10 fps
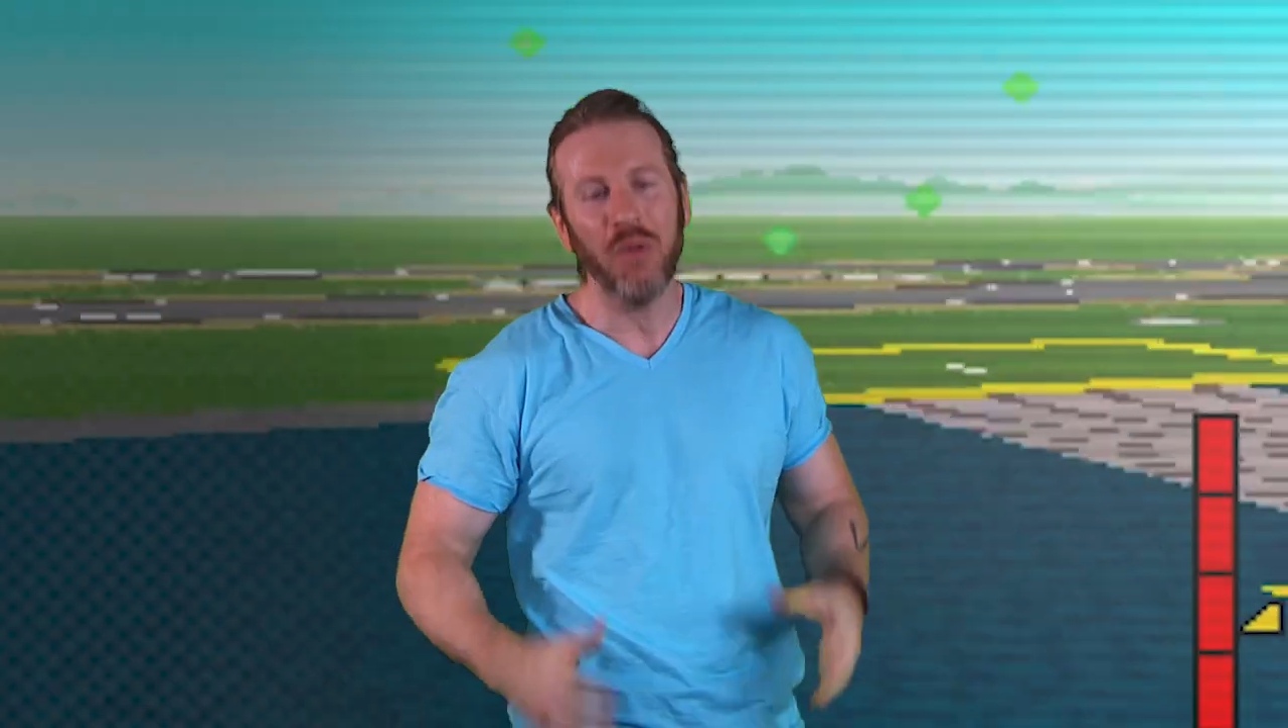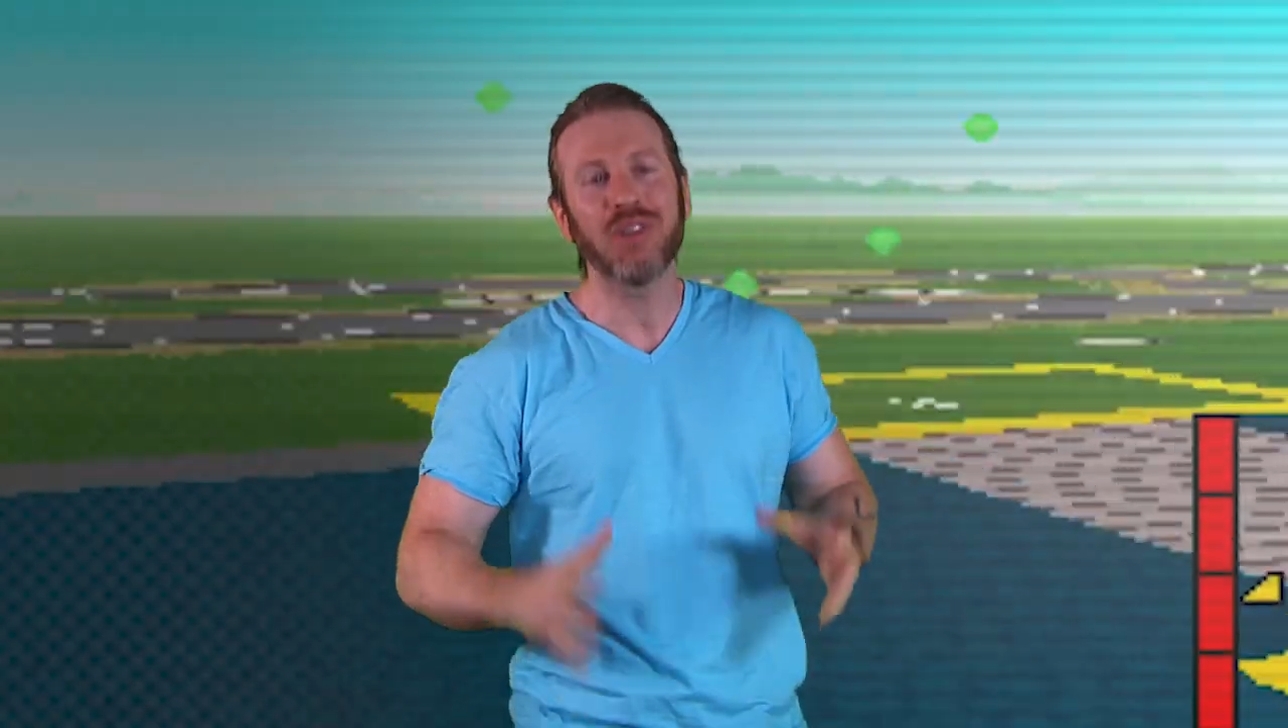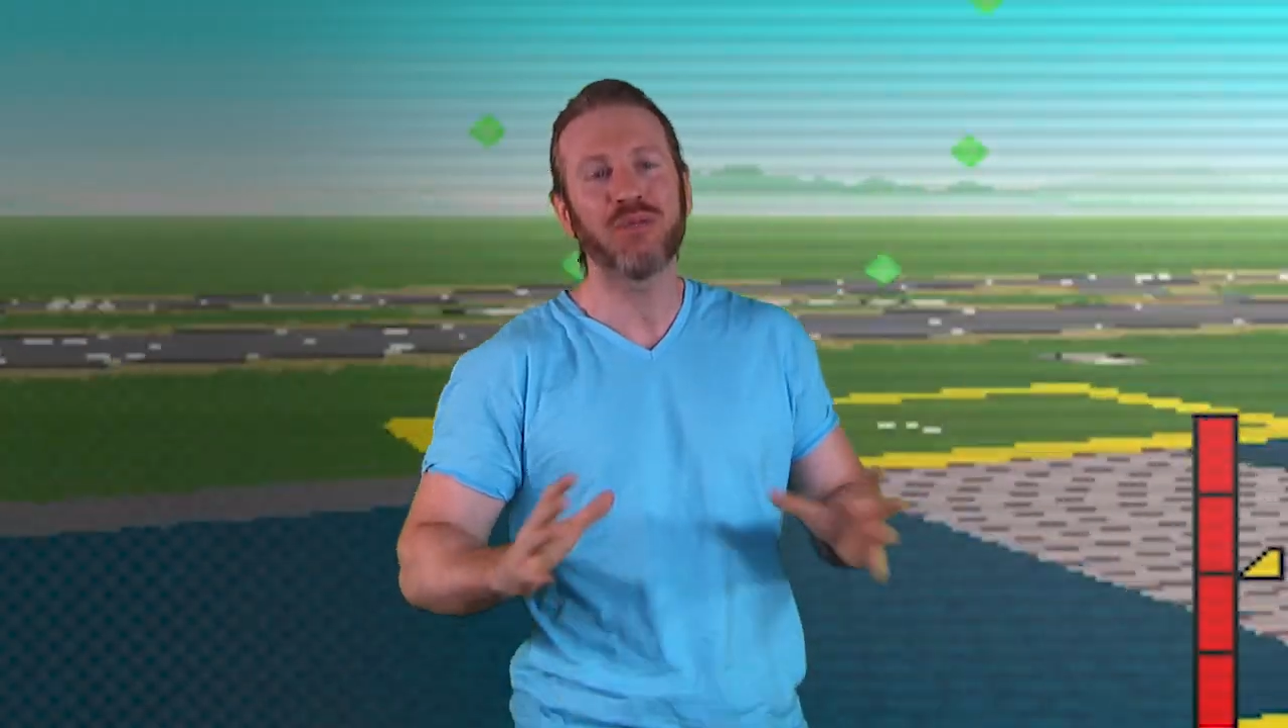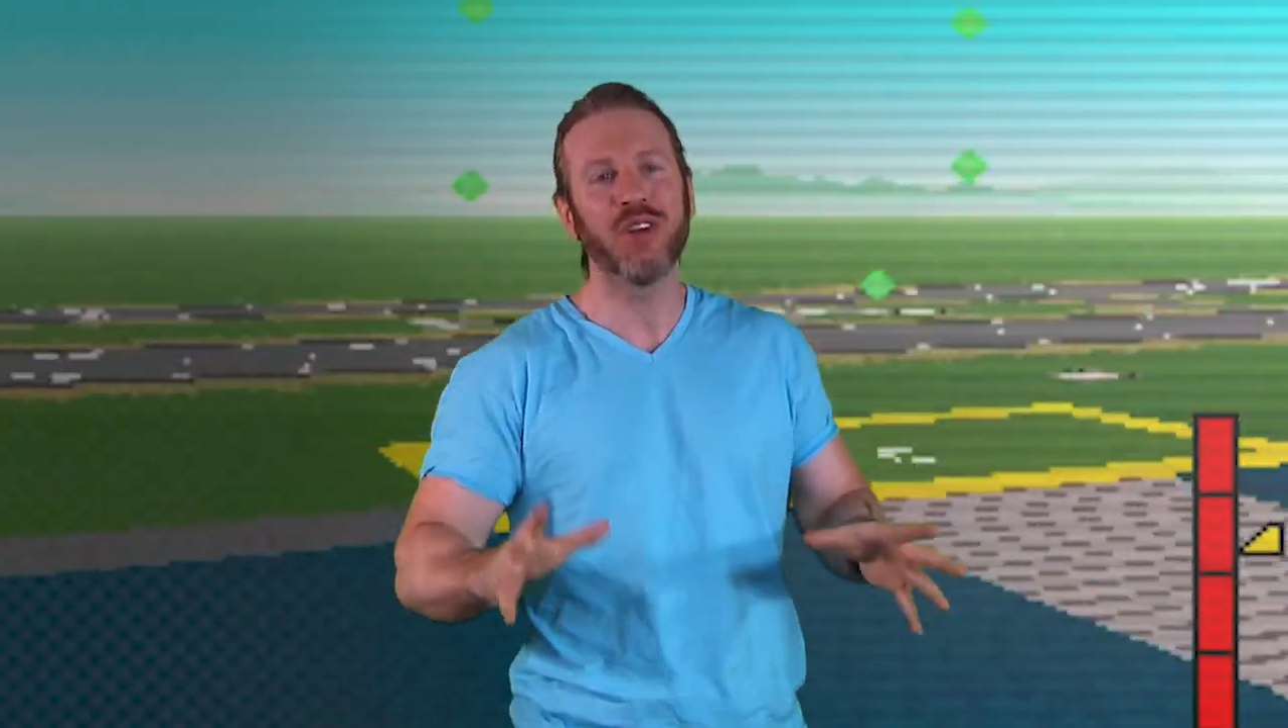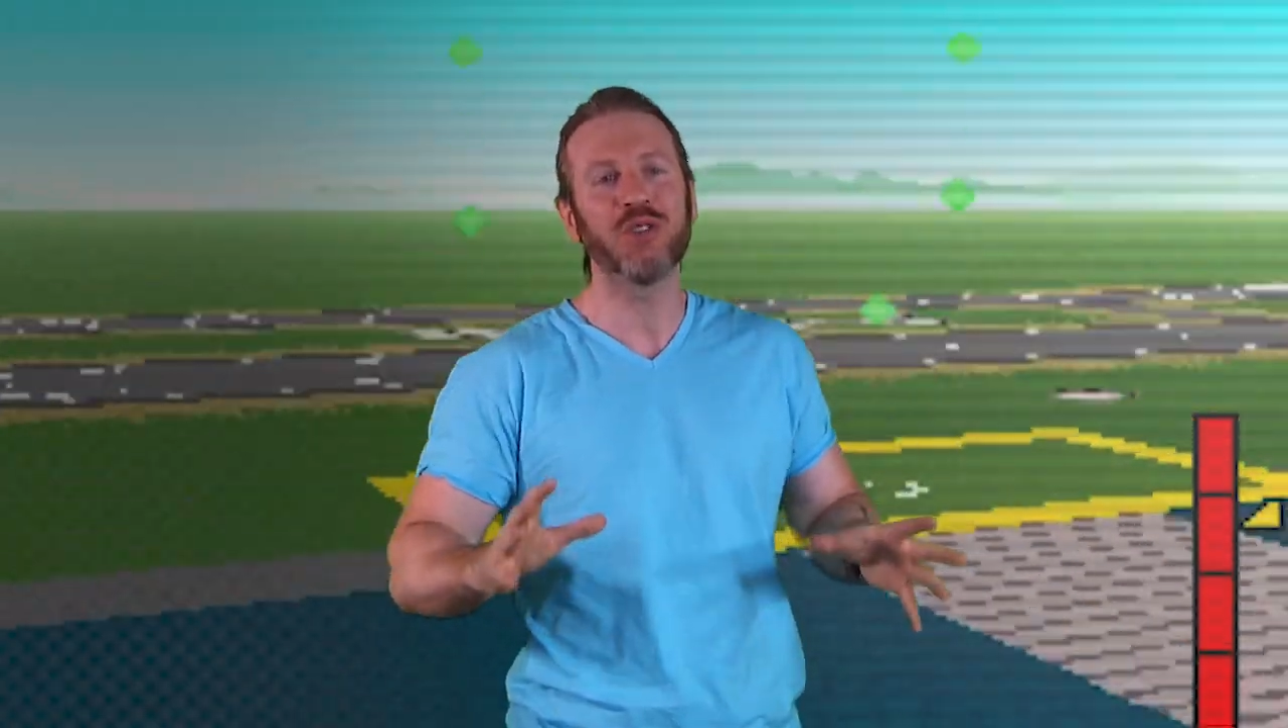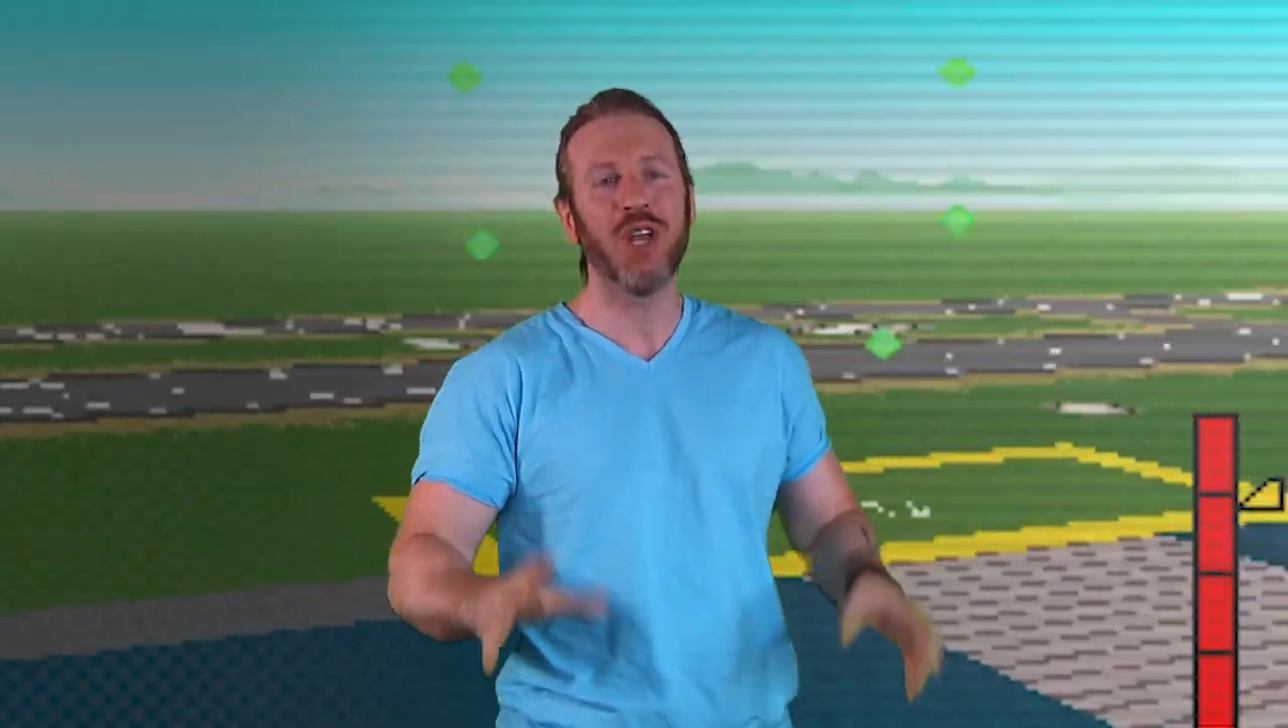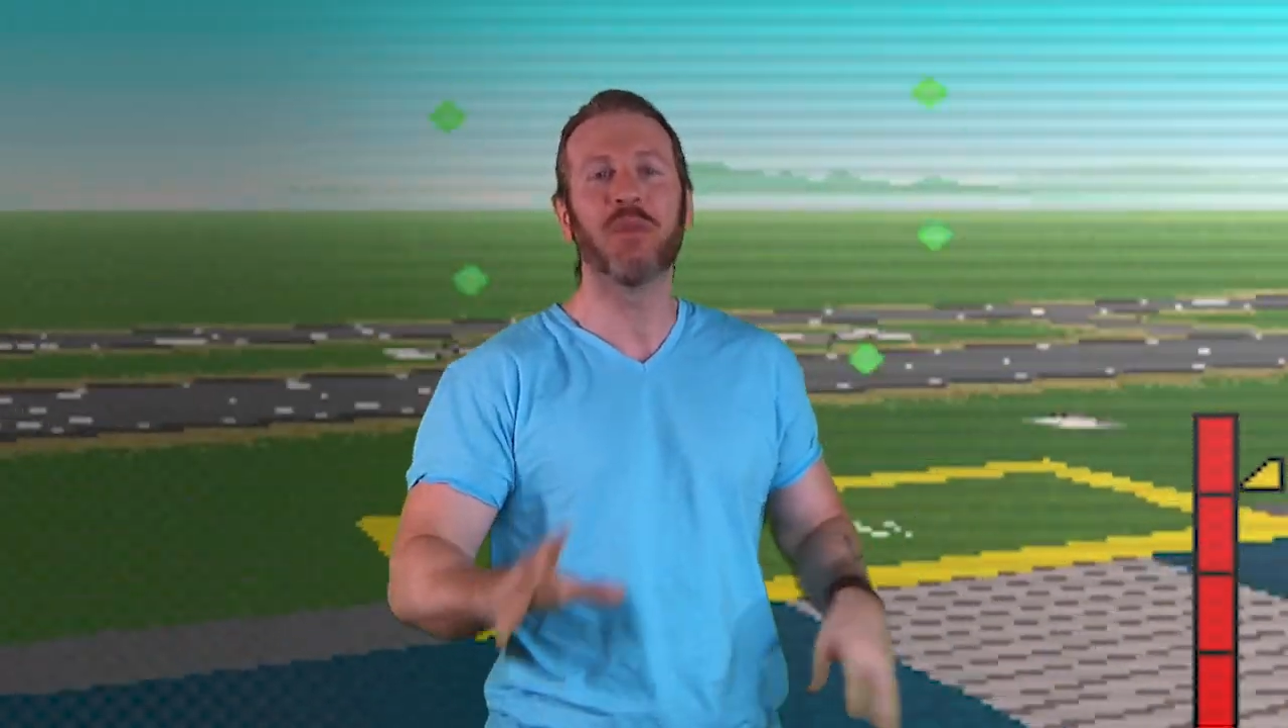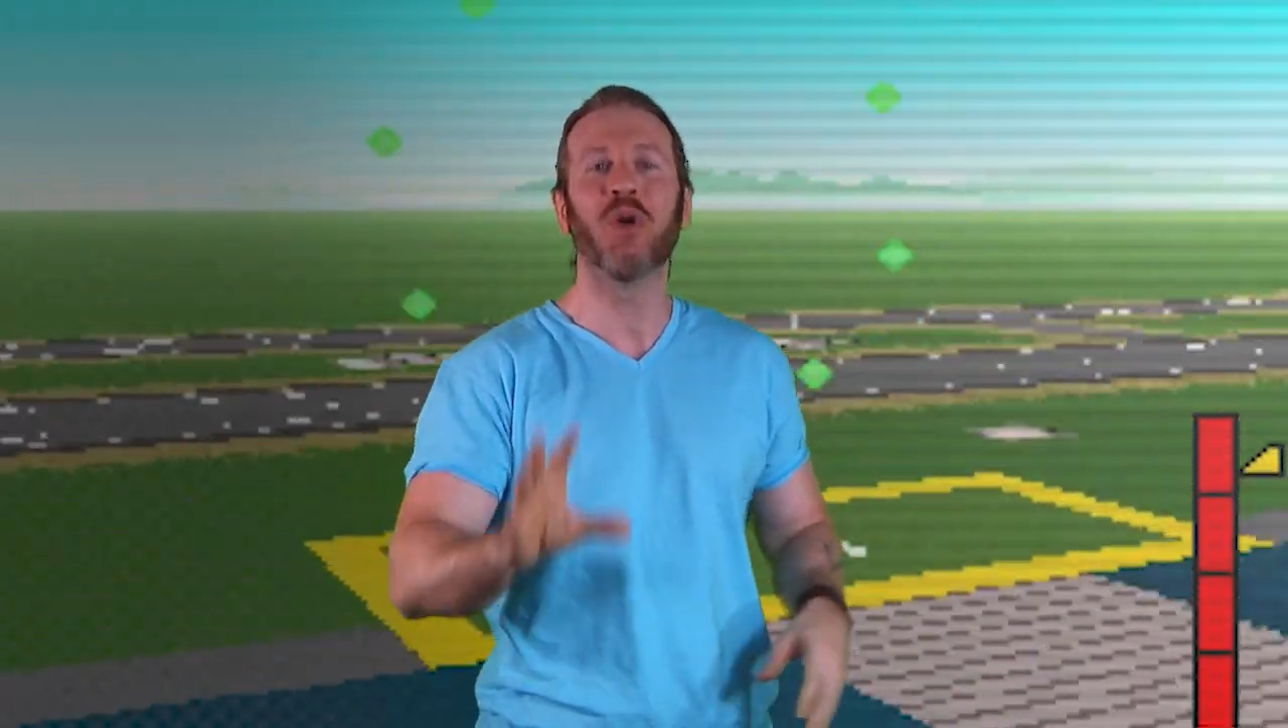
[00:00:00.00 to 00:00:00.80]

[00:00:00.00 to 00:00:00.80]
was frustrating,